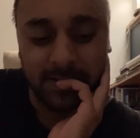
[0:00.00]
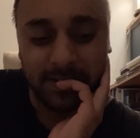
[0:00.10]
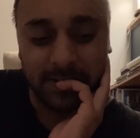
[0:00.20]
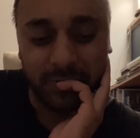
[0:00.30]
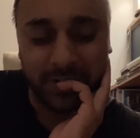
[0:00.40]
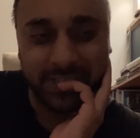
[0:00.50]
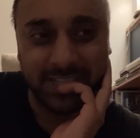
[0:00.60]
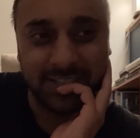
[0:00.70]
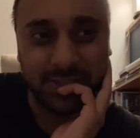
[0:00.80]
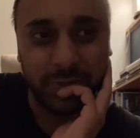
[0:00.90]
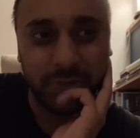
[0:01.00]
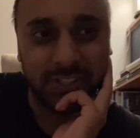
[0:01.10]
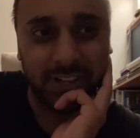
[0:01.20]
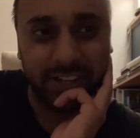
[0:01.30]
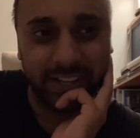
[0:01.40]
When season 2
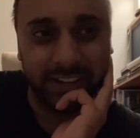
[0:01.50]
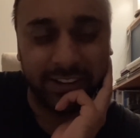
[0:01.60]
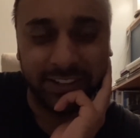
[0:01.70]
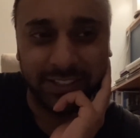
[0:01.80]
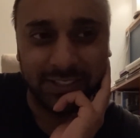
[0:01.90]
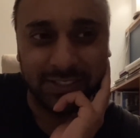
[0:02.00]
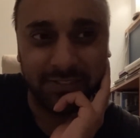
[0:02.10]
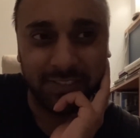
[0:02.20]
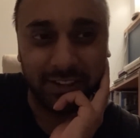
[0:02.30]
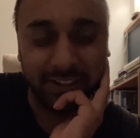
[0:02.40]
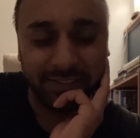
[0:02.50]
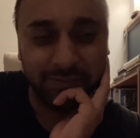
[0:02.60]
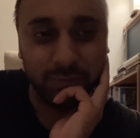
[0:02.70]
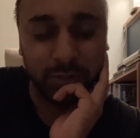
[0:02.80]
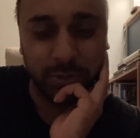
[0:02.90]
started, I
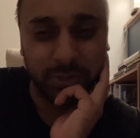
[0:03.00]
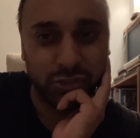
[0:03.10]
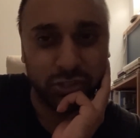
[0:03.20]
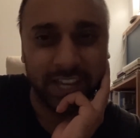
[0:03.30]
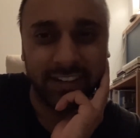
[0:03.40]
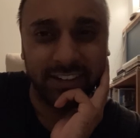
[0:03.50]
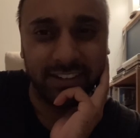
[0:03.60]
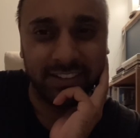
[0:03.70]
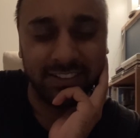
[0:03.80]
thought it was Jen.